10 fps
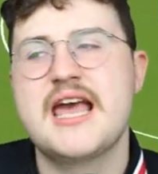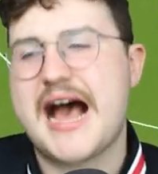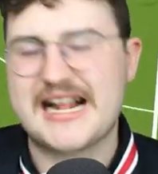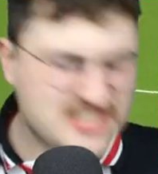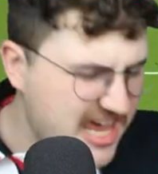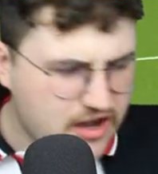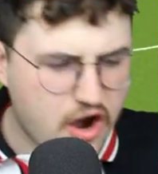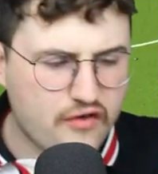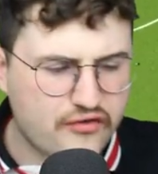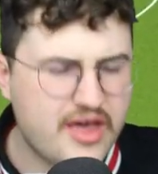and tick
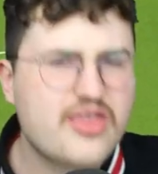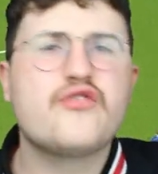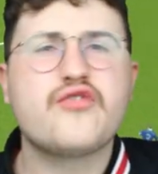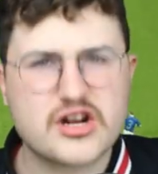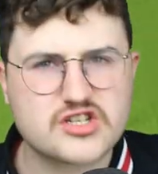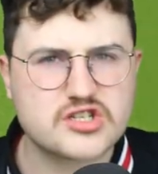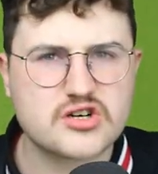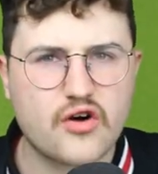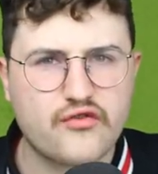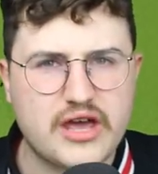off the first
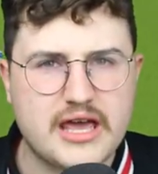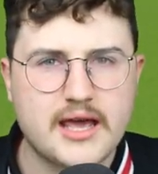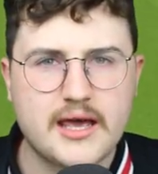trophy